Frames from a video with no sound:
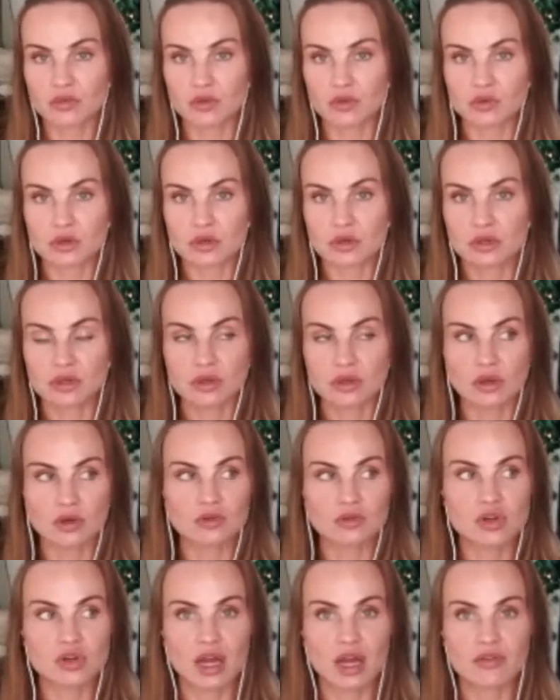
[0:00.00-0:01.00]
you're,
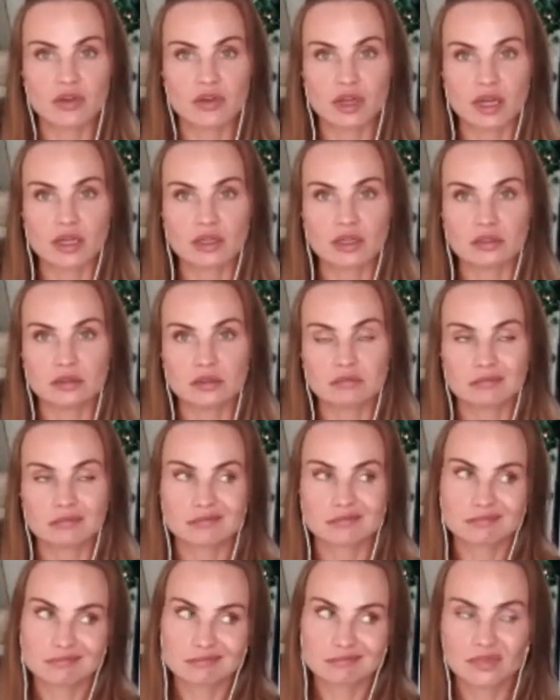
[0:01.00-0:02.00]
driving and
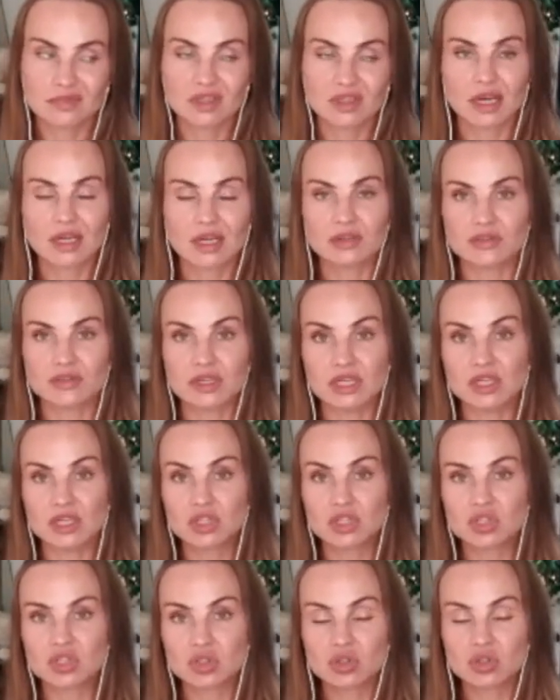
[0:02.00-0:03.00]
you kind of need
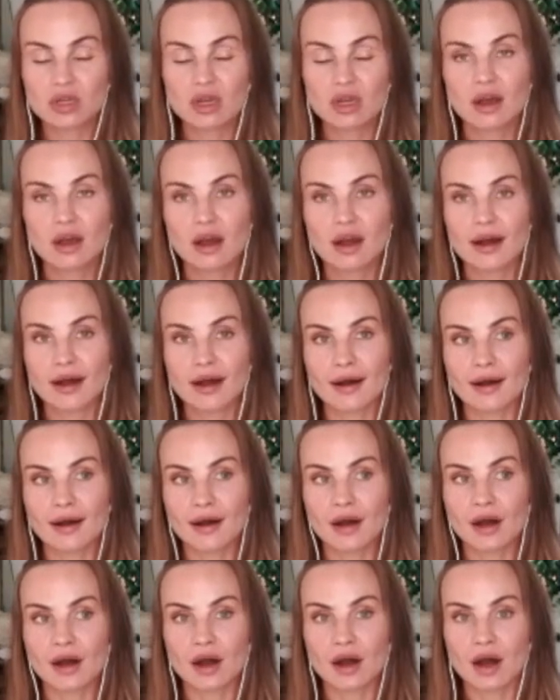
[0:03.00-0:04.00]
to.
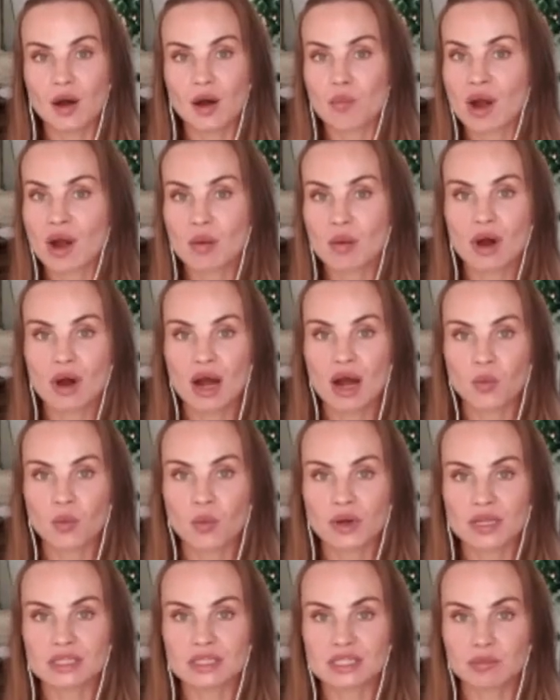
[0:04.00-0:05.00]
My mom,
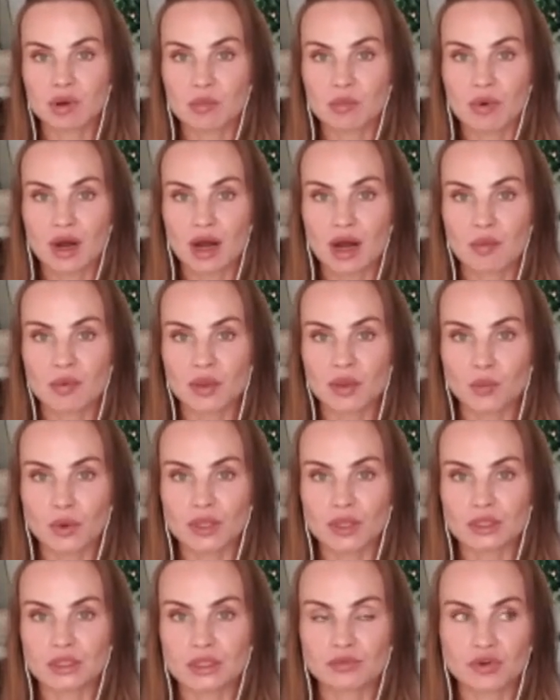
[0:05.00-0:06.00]
when I see my mom, and
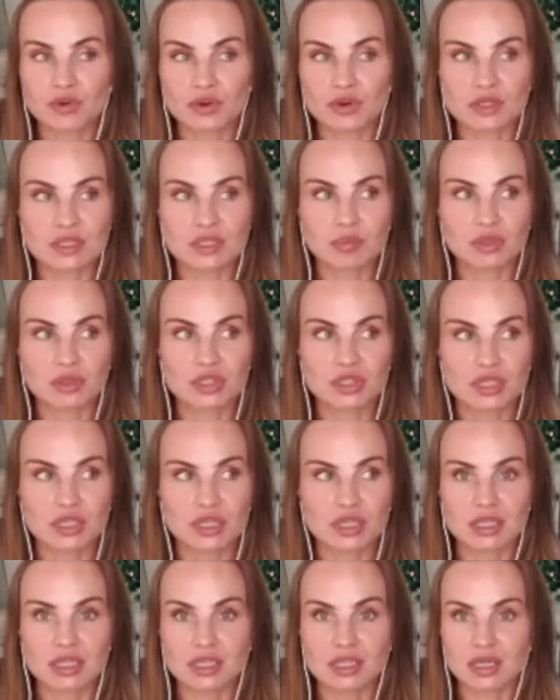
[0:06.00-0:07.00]
when, for example, she
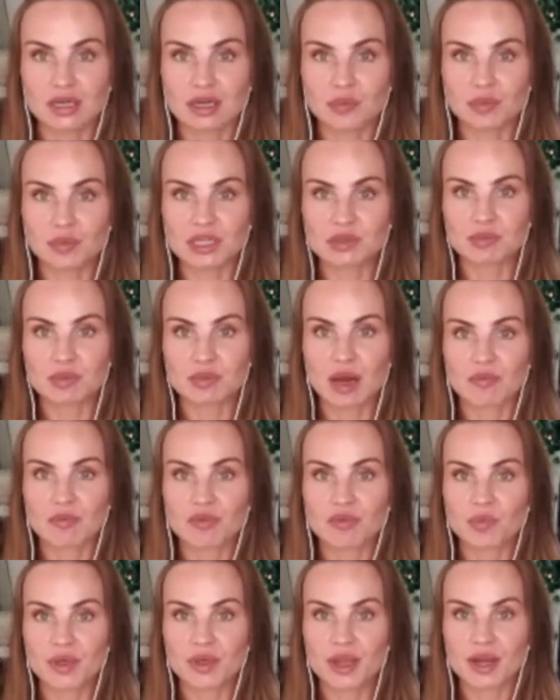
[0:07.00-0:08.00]
picks me up
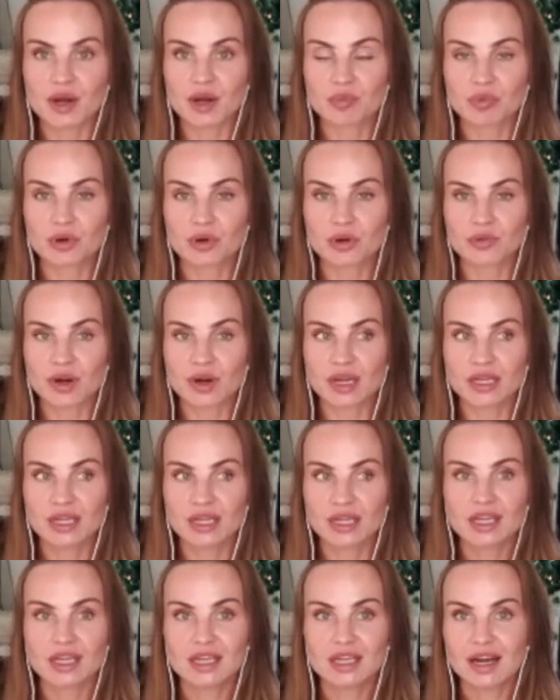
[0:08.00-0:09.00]
from the airport, right?
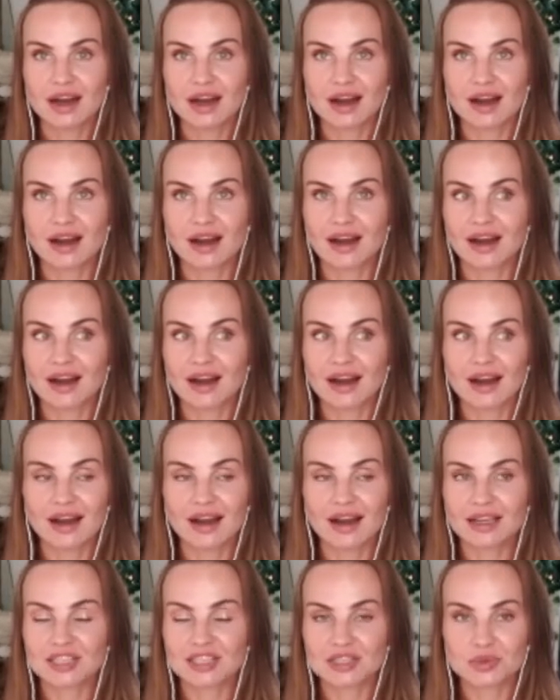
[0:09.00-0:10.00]

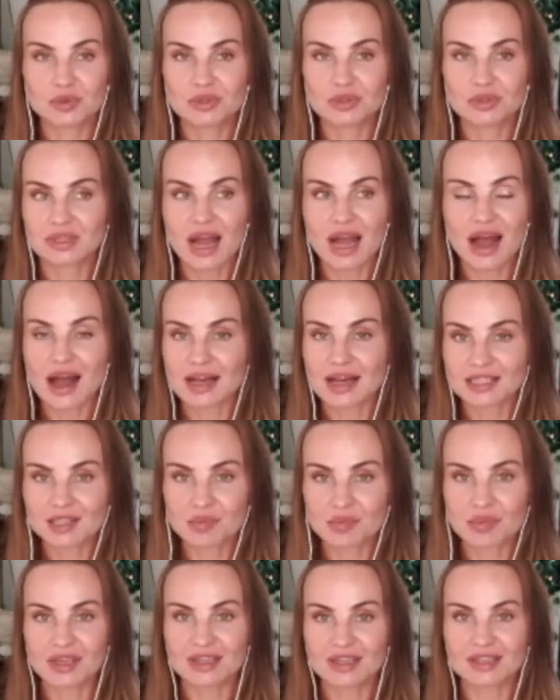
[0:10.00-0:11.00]
She would
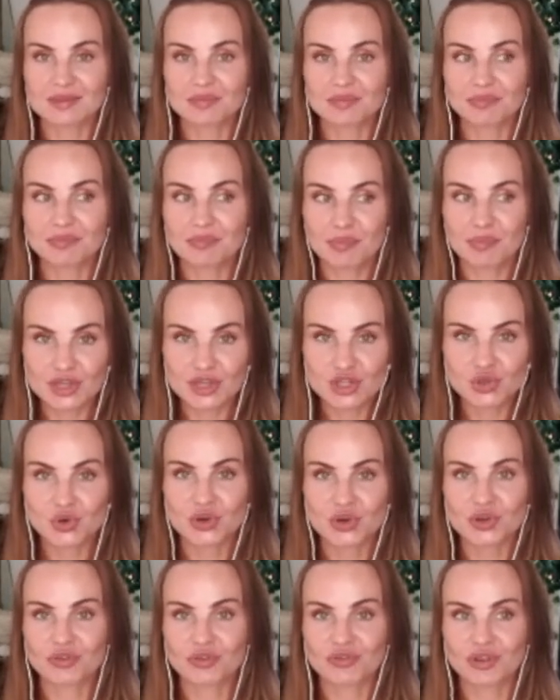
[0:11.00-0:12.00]
ask me, make
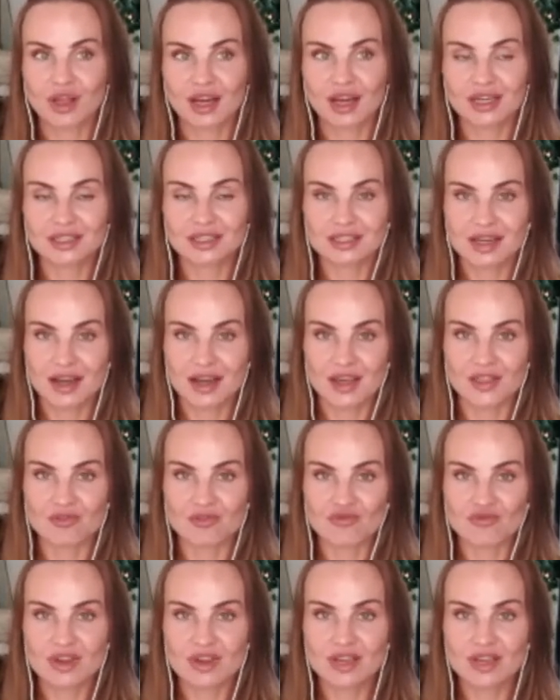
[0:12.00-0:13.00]
sure your flight is either
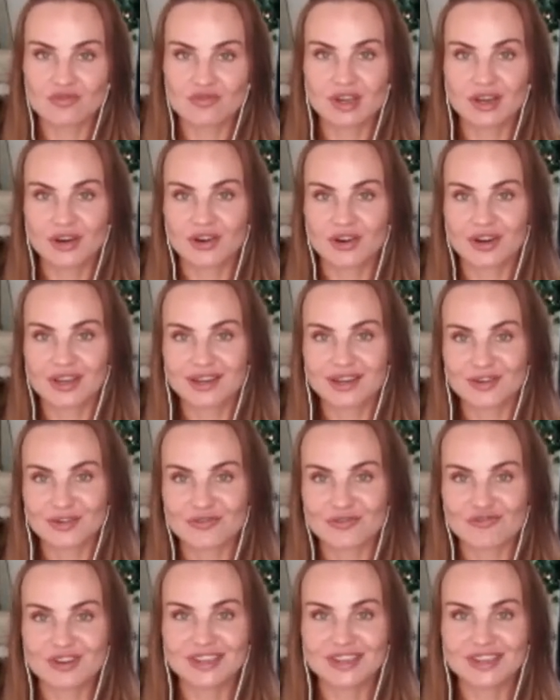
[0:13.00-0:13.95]
really, really early or really